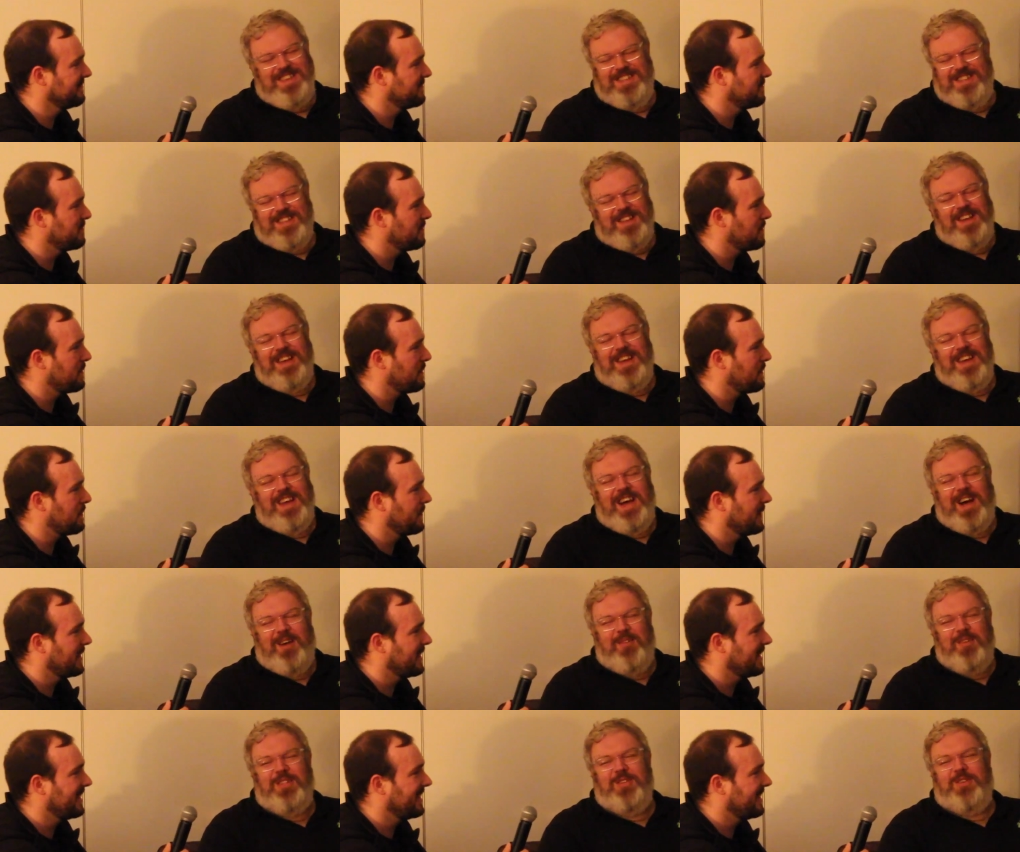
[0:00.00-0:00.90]

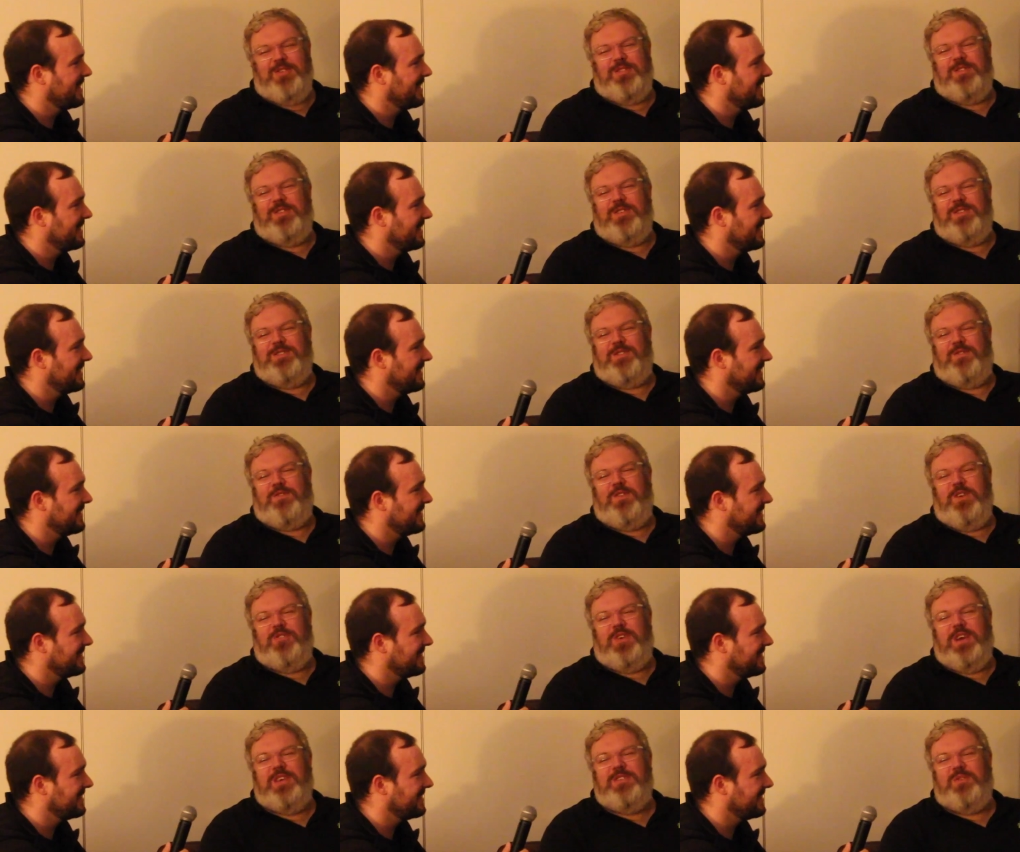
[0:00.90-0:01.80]
Speaker 1: I mean, there's, there's a few
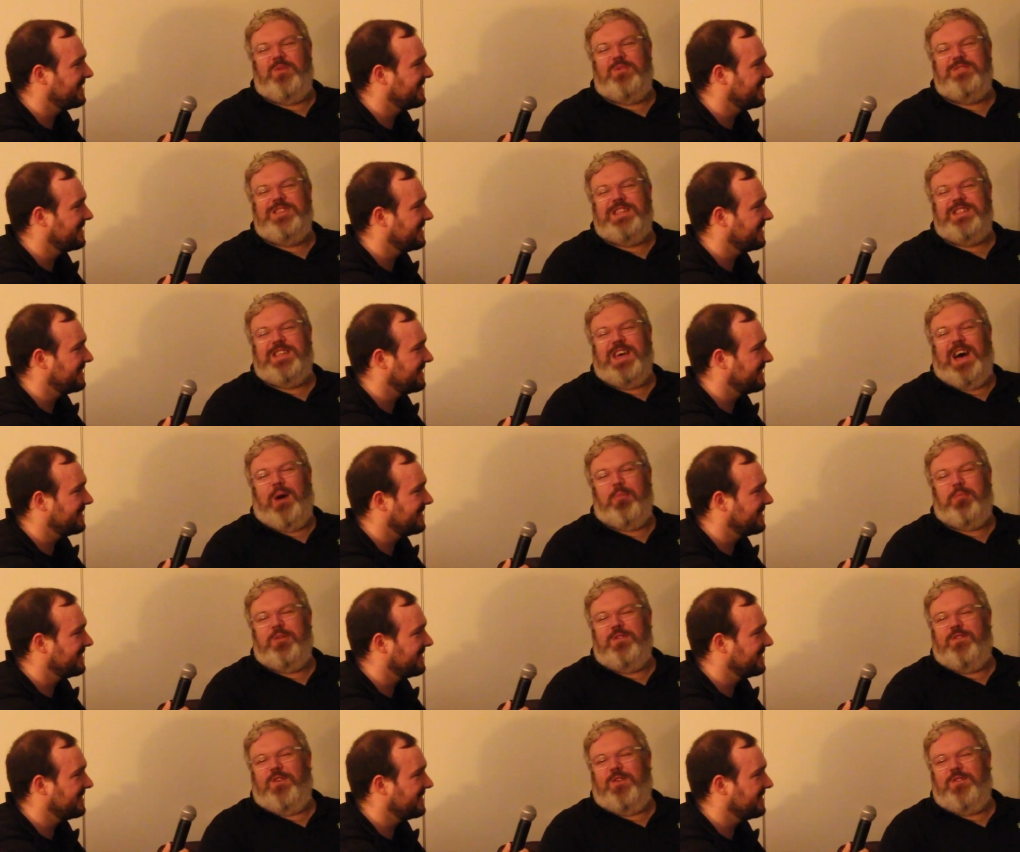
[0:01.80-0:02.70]
things that would need to
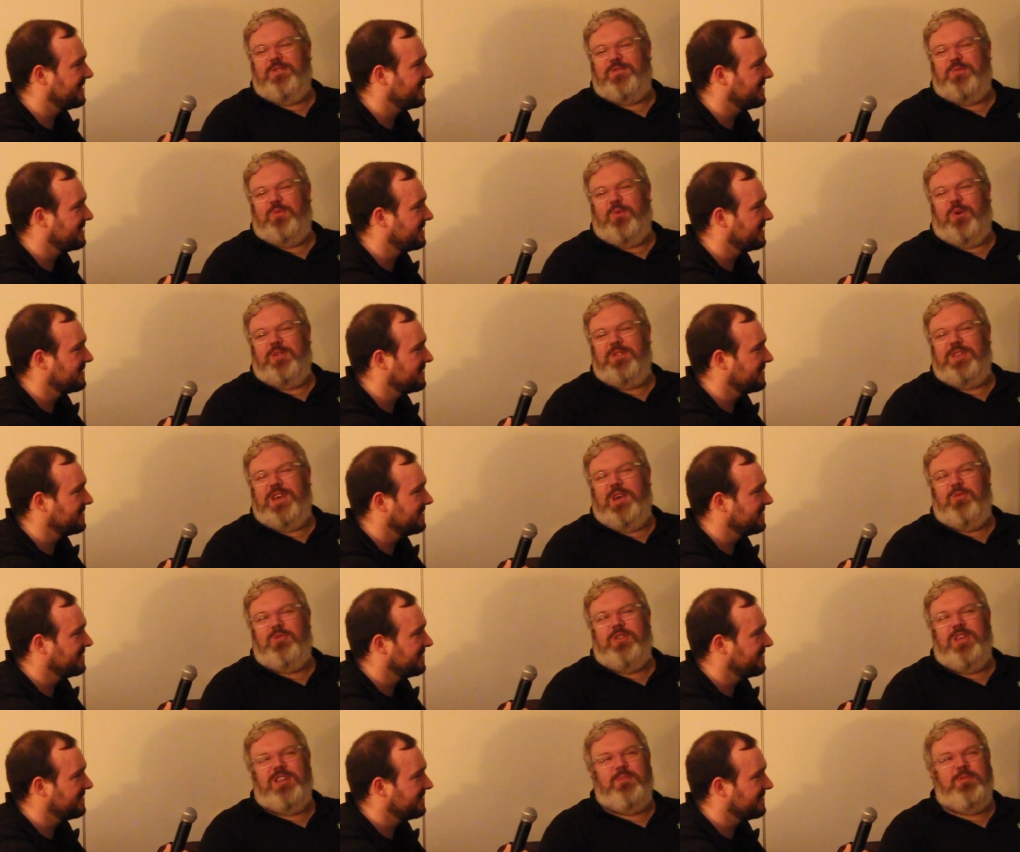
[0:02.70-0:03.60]
happen first. One, it would
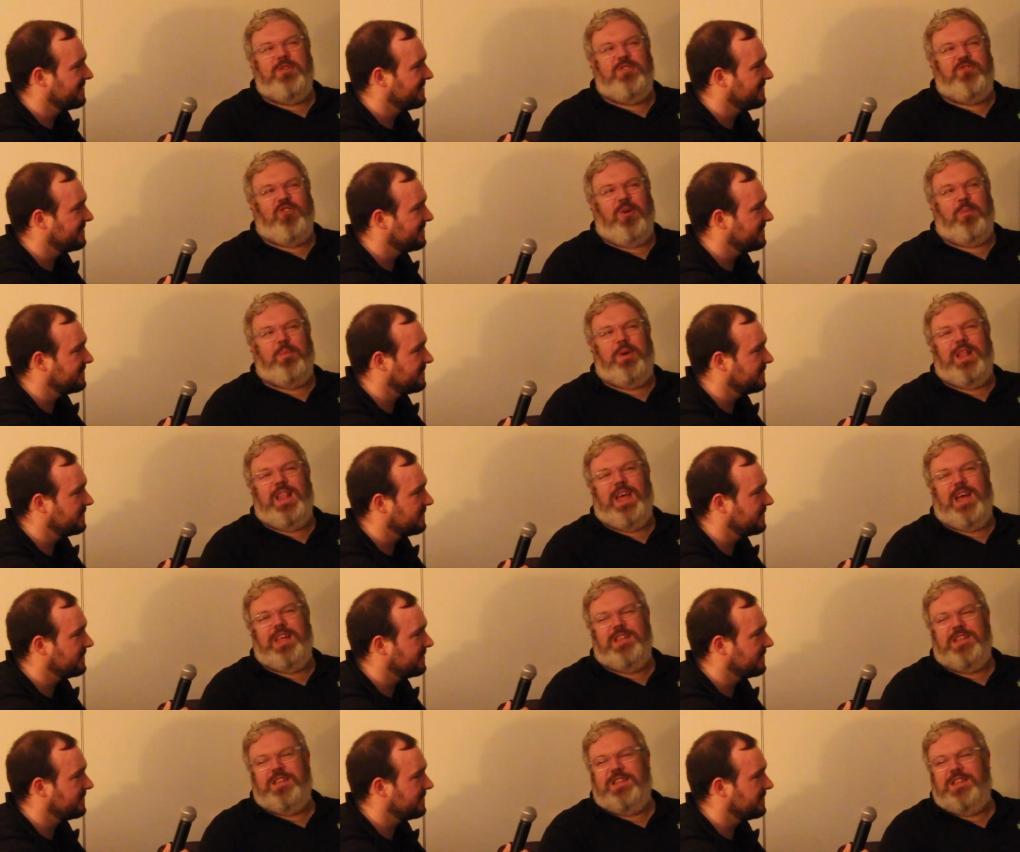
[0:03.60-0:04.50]
need to be struck by
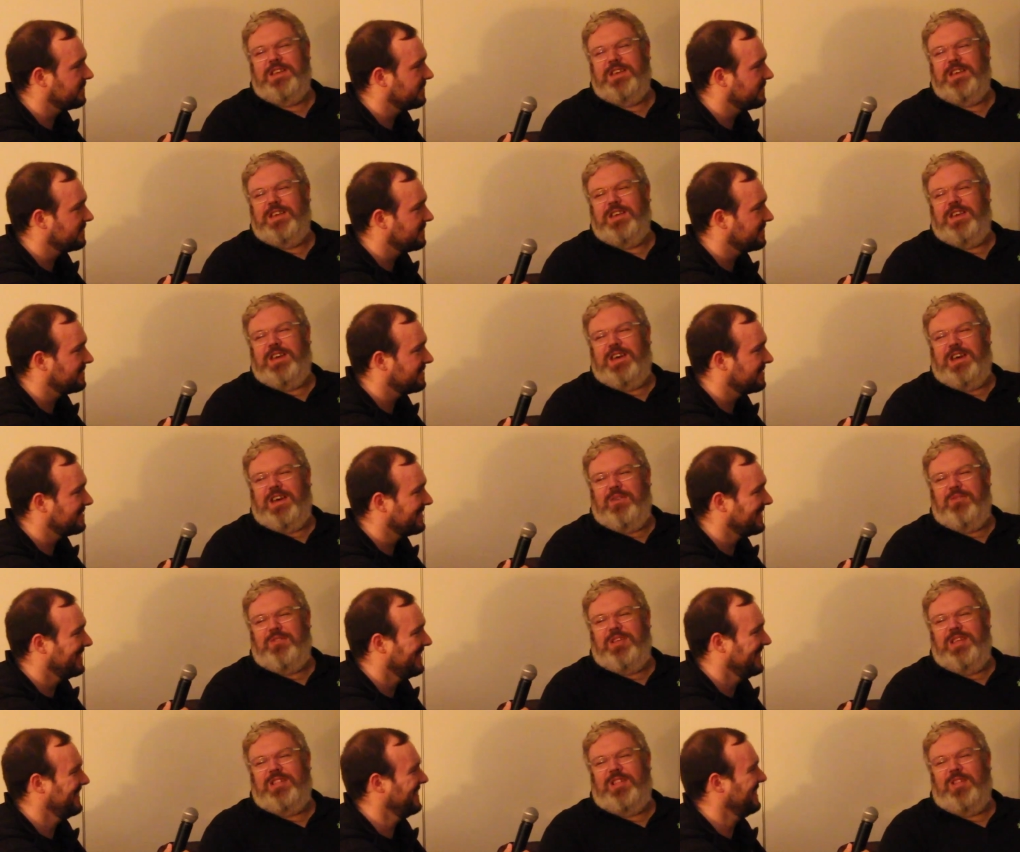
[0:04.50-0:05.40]
lightning. I would
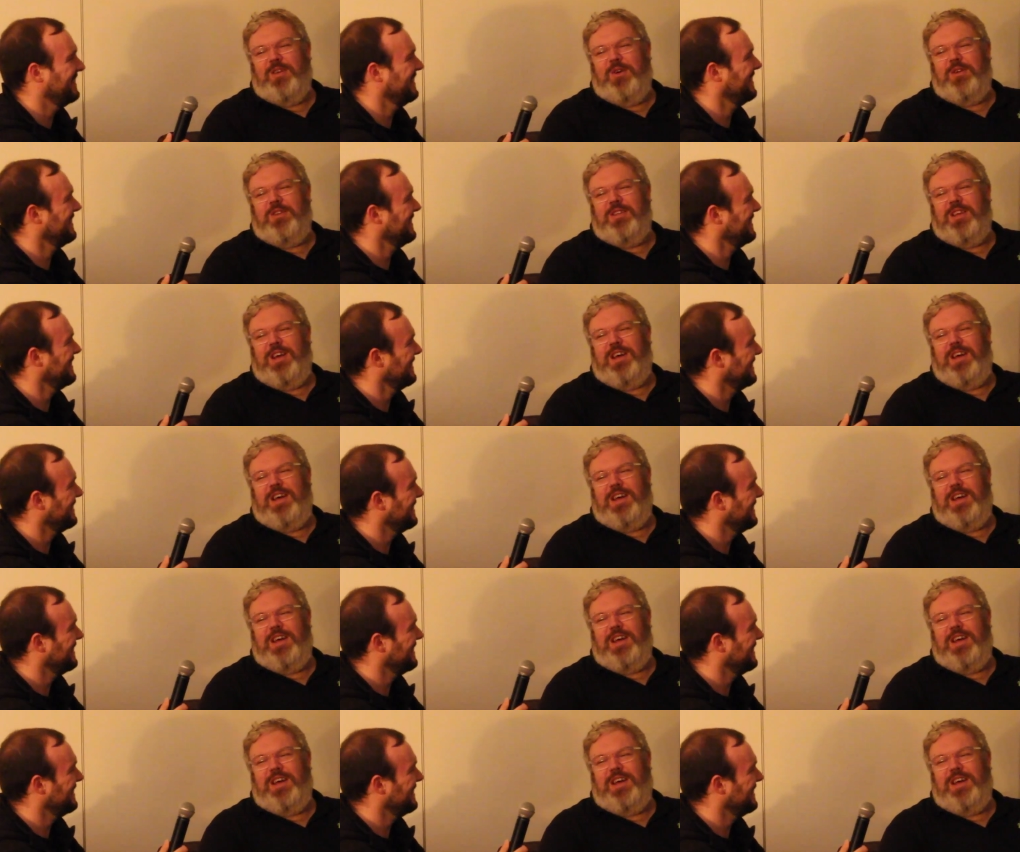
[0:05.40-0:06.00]
need to learn at